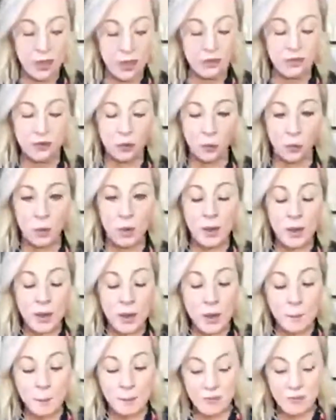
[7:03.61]
So
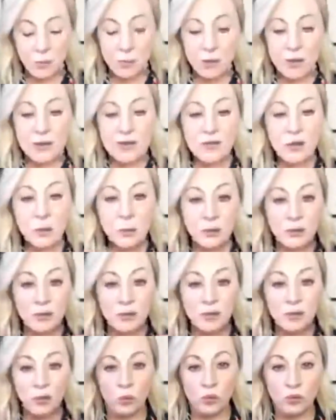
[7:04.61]
before you all put the
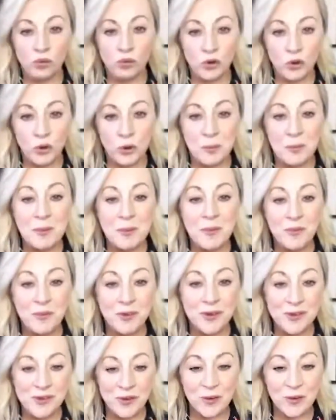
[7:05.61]
phone down on me,
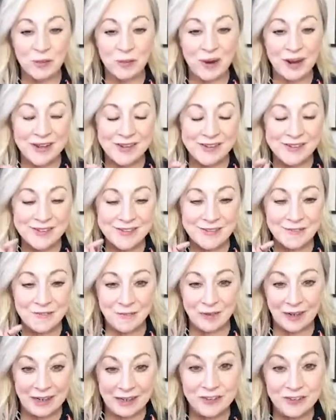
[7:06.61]
before you all press
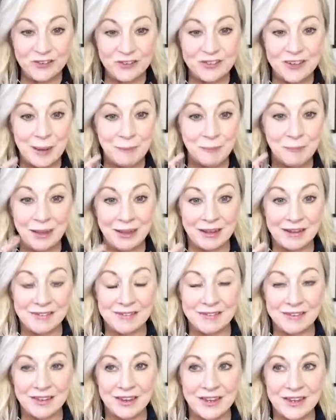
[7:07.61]
finish, I'm not
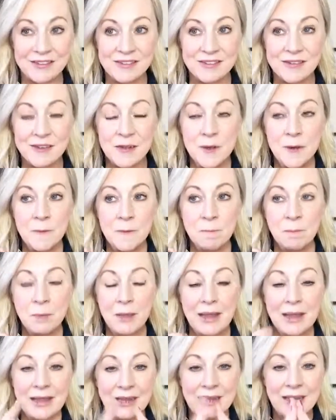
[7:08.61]
listening to this,
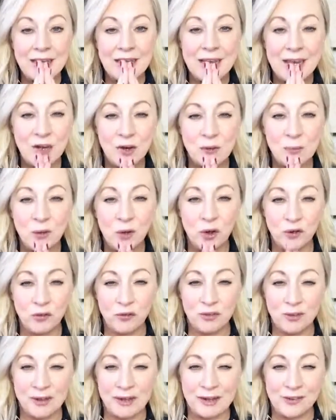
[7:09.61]
hear me out
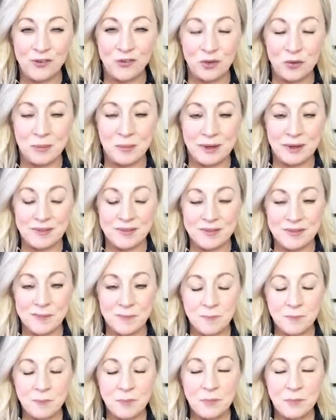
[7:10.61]
for the next 2 minutes.